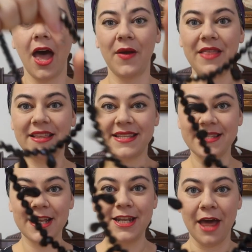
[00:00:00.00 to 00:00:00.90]
All right, this is
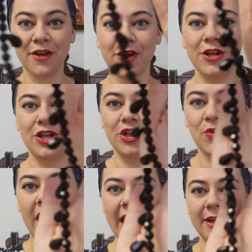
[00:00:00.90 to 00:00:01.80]
another
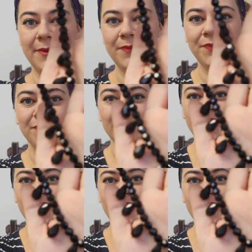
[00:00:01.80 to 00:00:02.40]
new item.